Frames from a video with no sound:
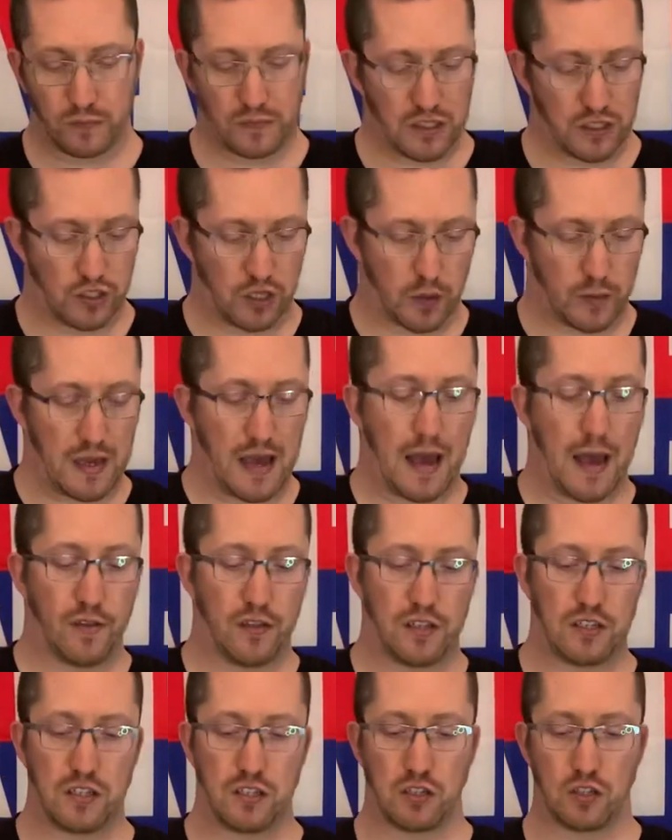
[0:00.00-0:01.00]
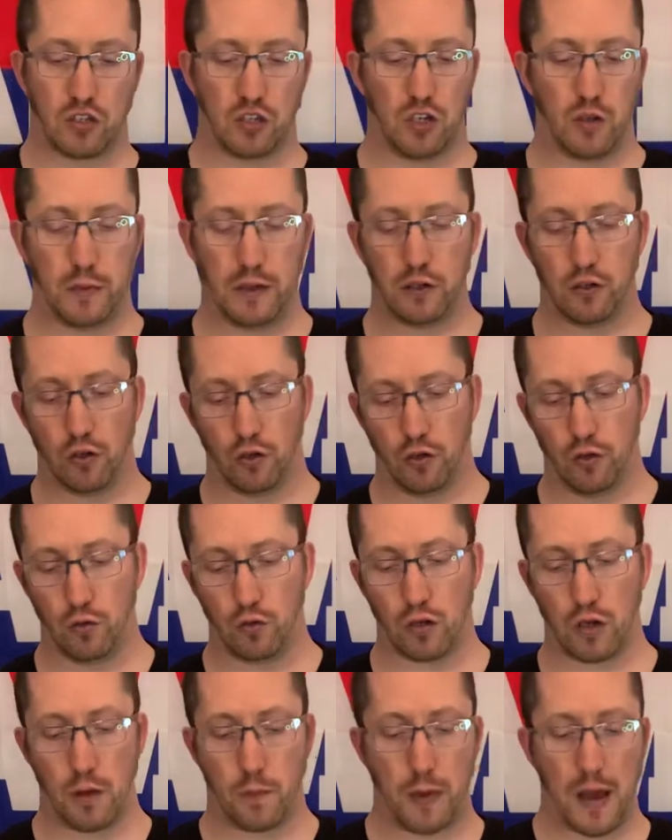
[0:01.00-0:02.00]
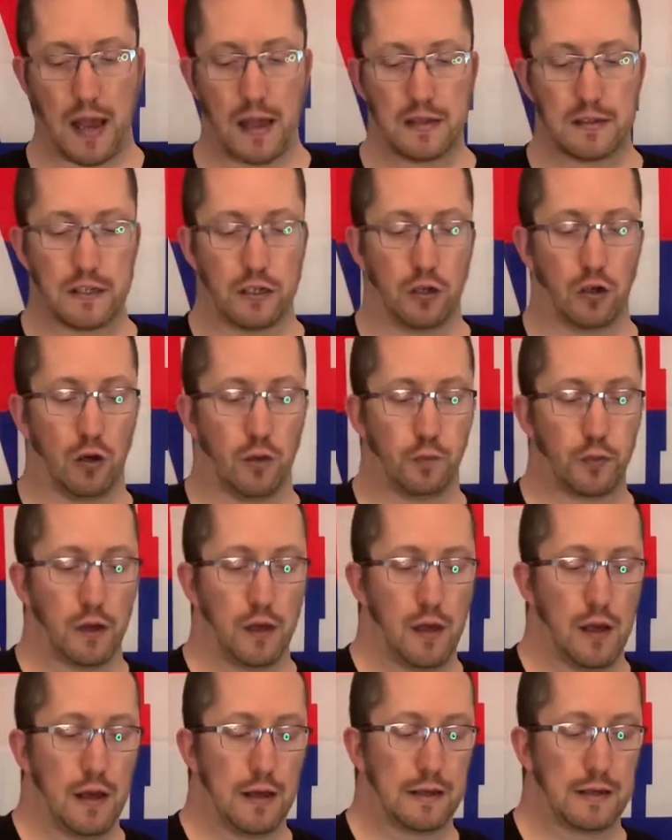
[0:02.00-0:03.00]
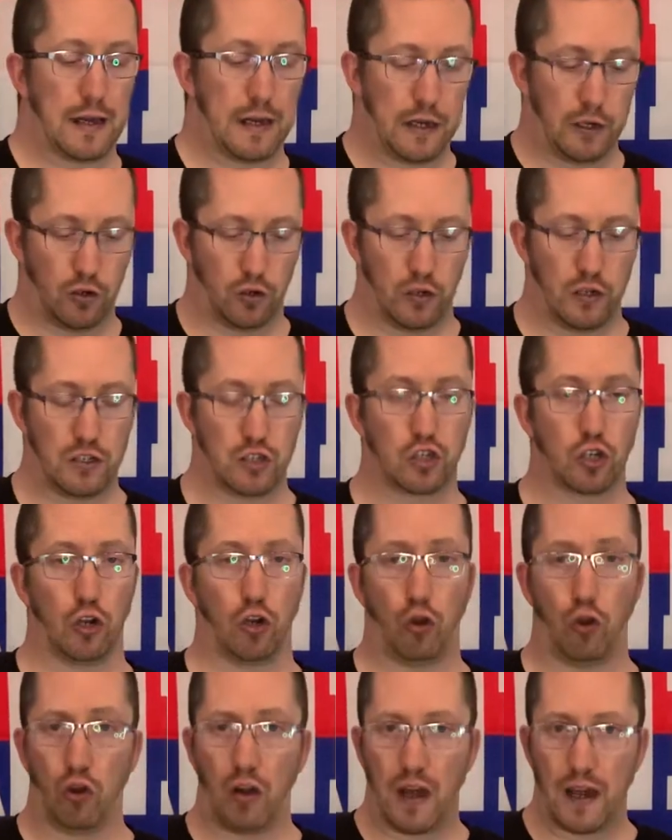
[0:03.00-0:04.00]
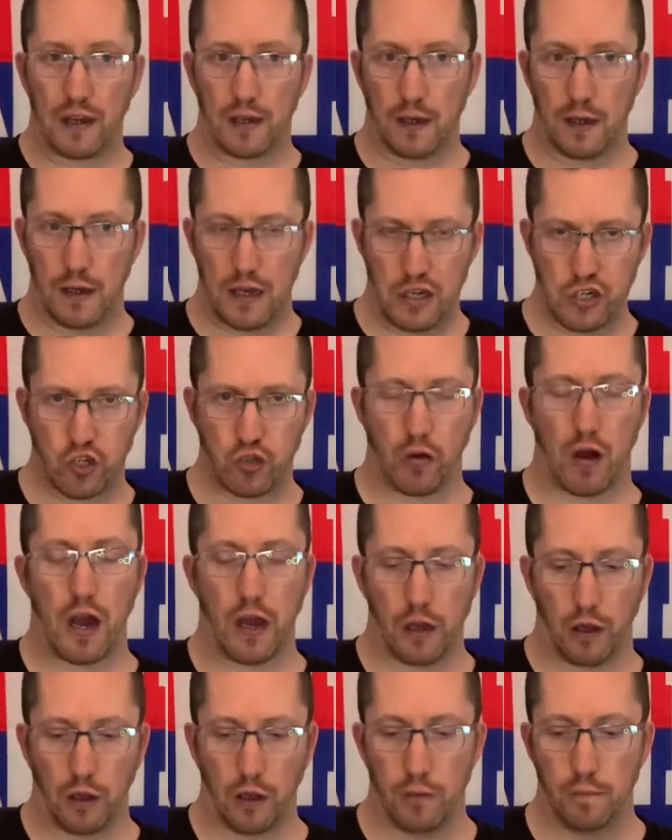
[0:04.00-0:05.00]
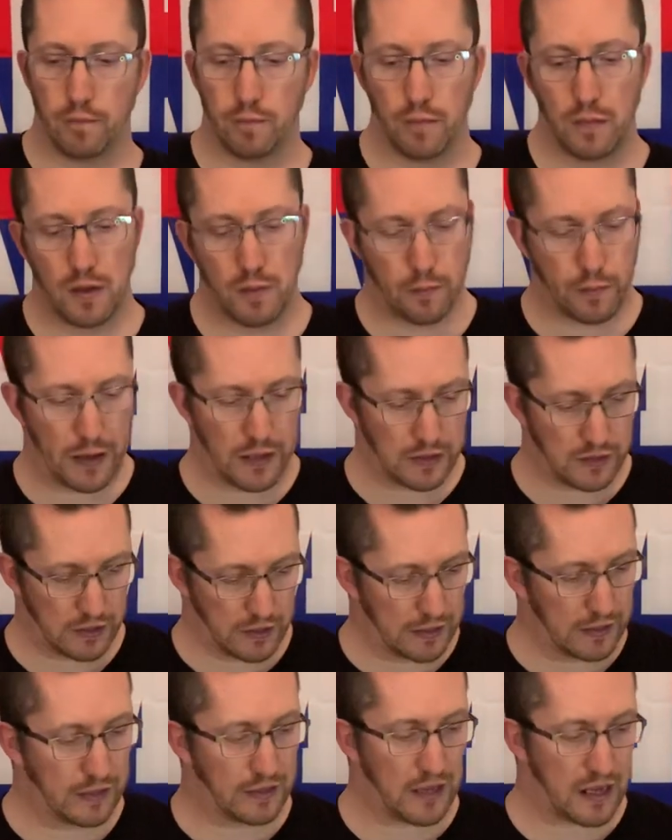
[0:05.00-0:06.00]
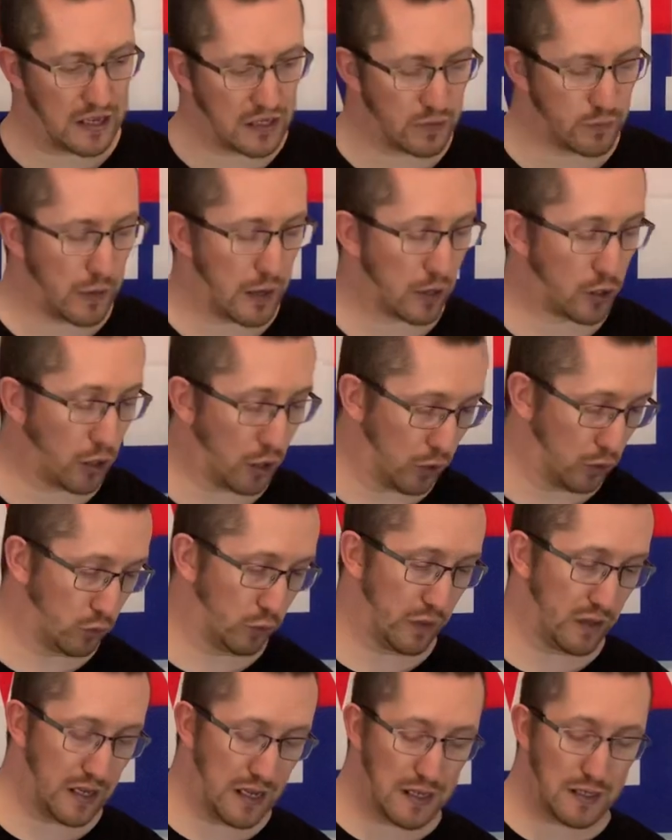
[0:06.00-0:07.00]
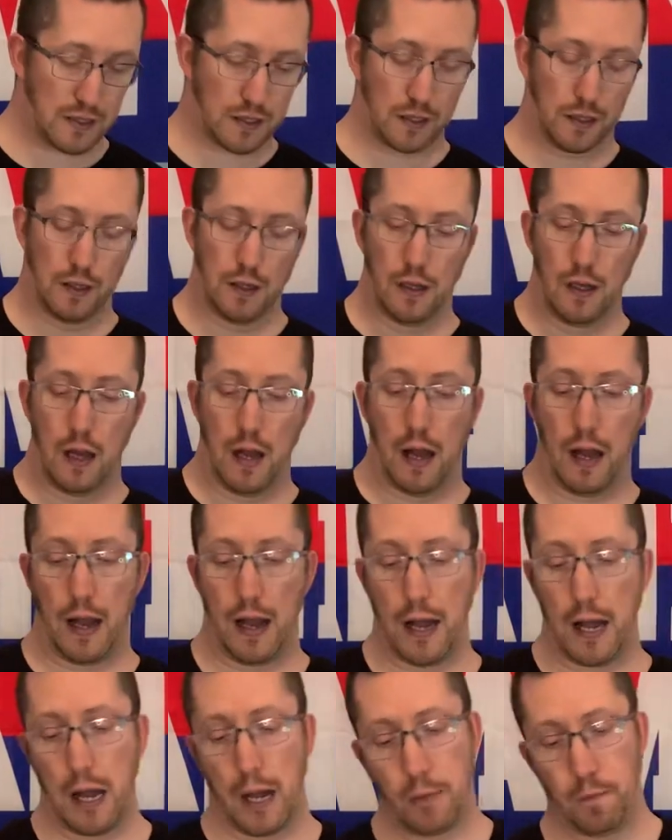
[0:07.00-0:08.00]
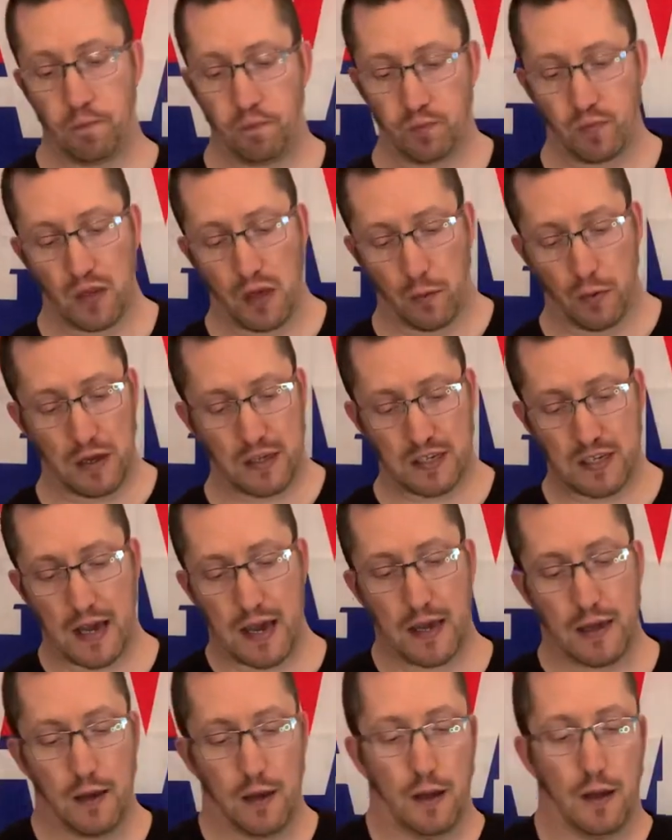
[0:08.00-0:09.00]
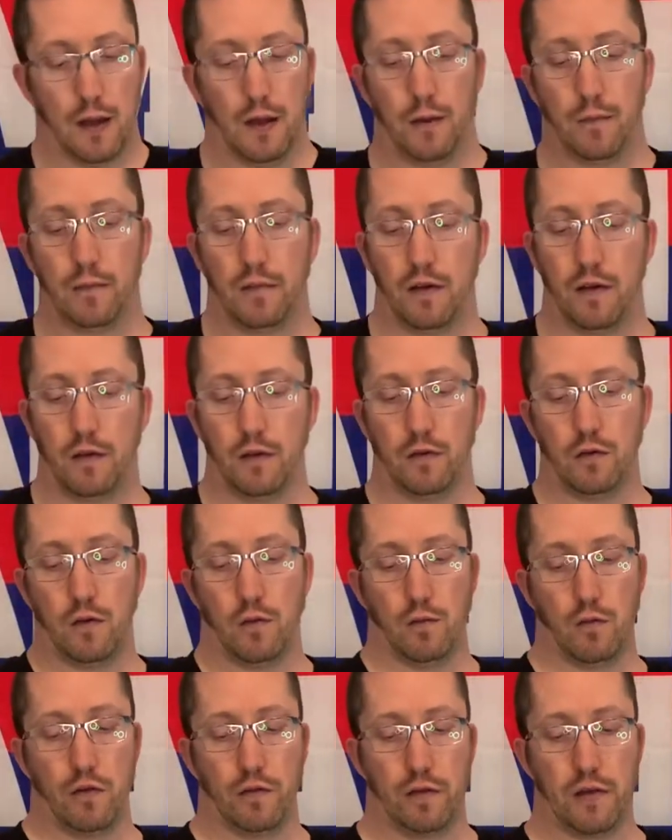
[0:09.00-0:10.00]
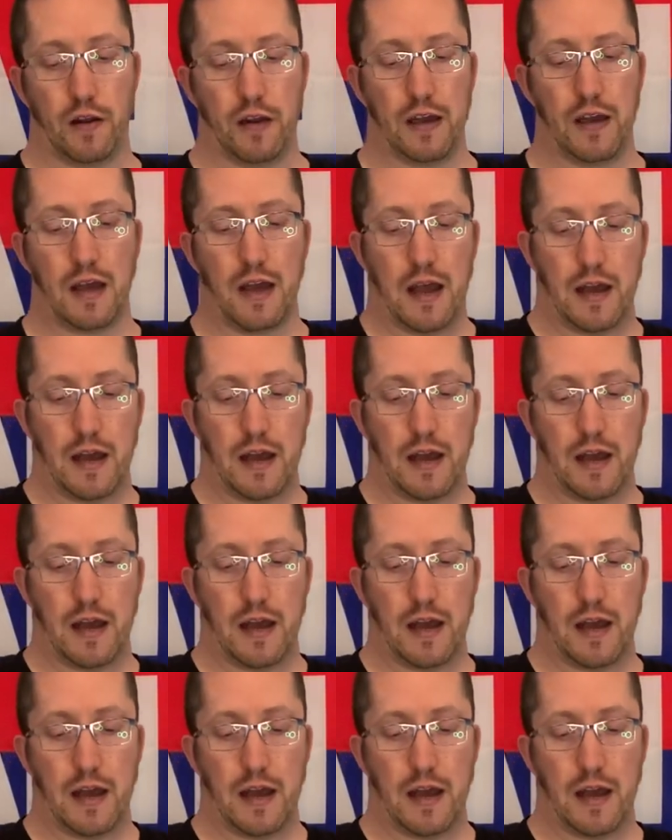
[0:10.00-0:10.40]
So yeah, this is going to be done. I'm going to paint it up, get it done. It's going to look like a trialer, basically. That is my goal with it. But I say, around here.